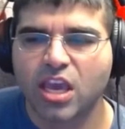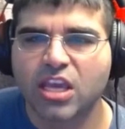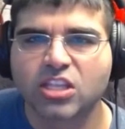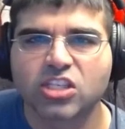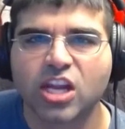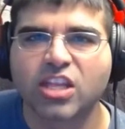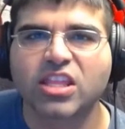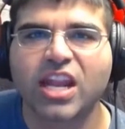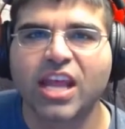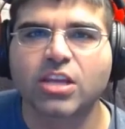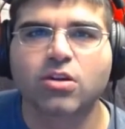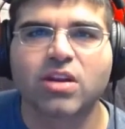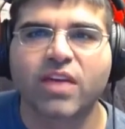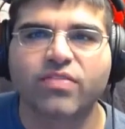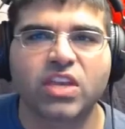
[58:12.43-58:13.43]
not that I
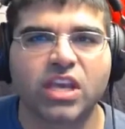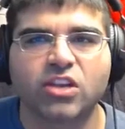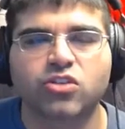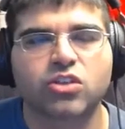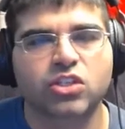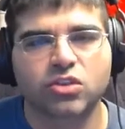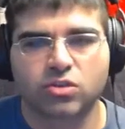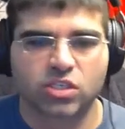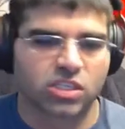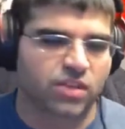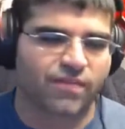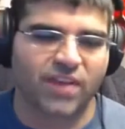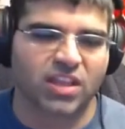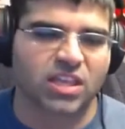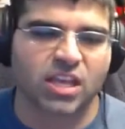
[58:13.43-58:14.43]
don't have the interest to, it's just the
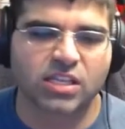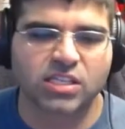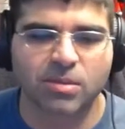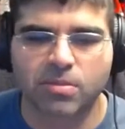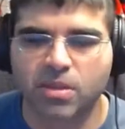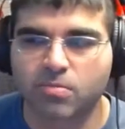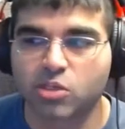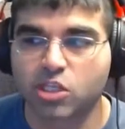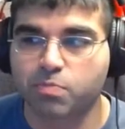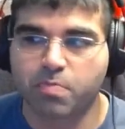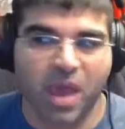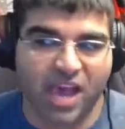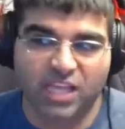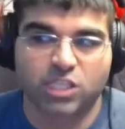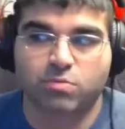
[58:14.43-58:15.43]
fact that some of them just
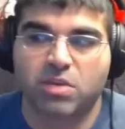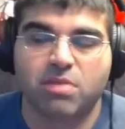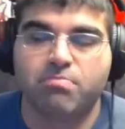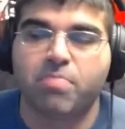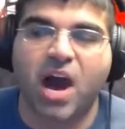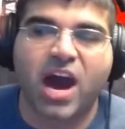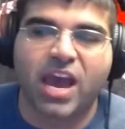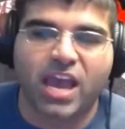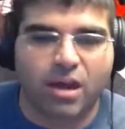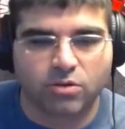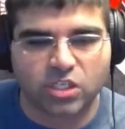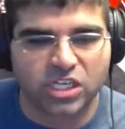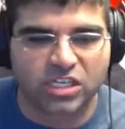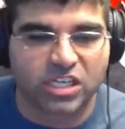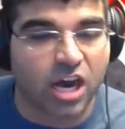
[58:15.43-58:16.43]
passed me by. I
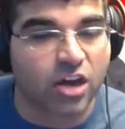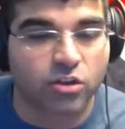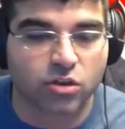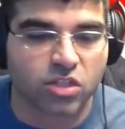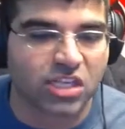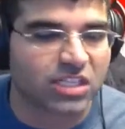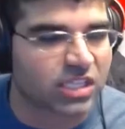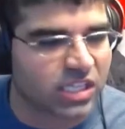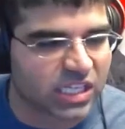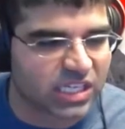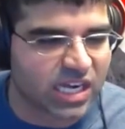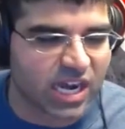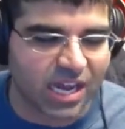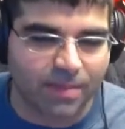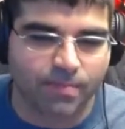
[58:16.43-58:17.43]
was into other things at the
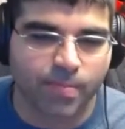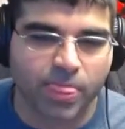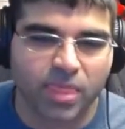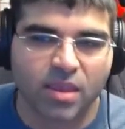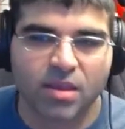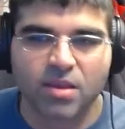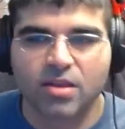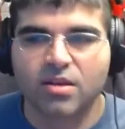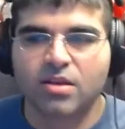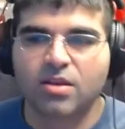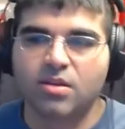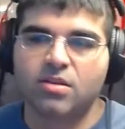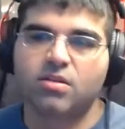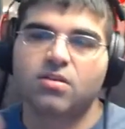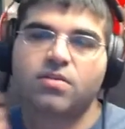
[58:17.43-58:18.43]
time.
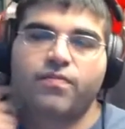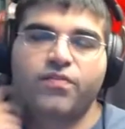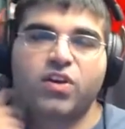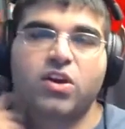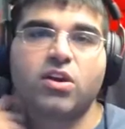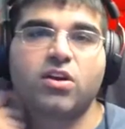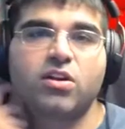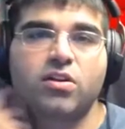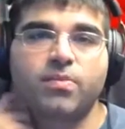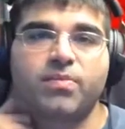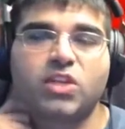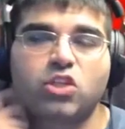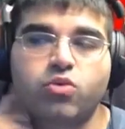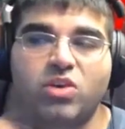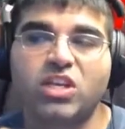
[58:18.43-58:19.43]
For
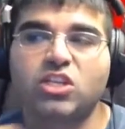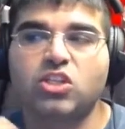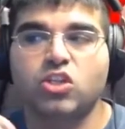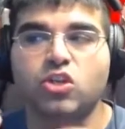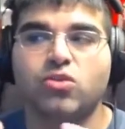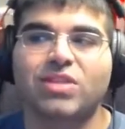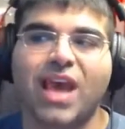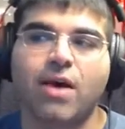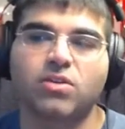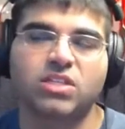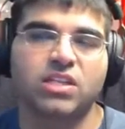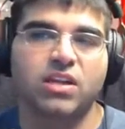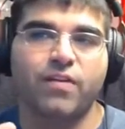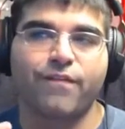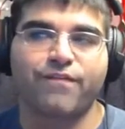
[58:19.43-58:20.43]
between
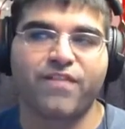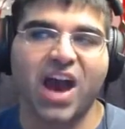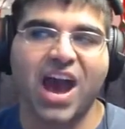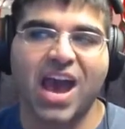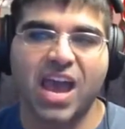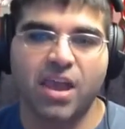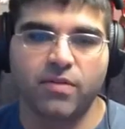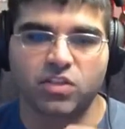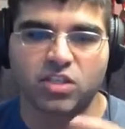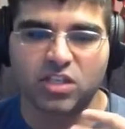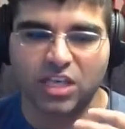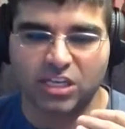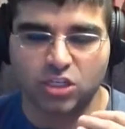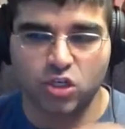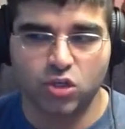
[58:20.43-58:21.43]
2005 to
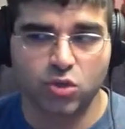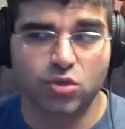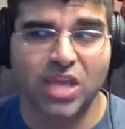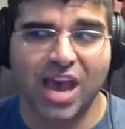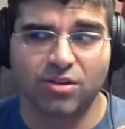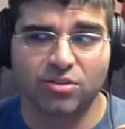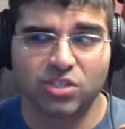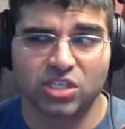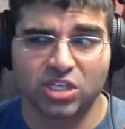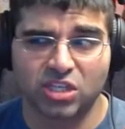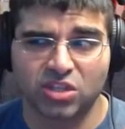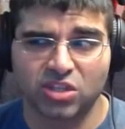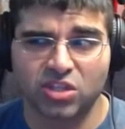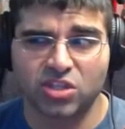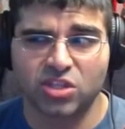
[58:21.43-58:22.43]
like
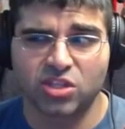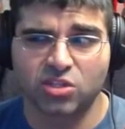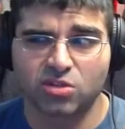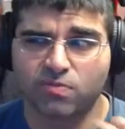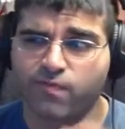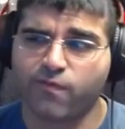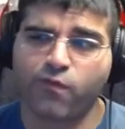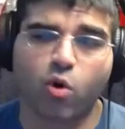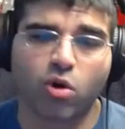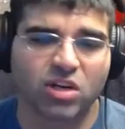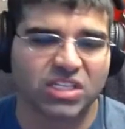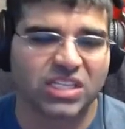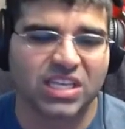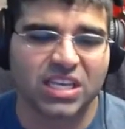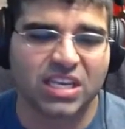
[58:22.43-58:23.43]

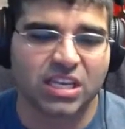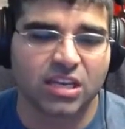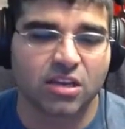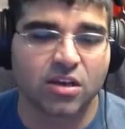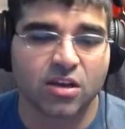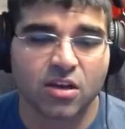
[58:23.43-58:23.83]
2014,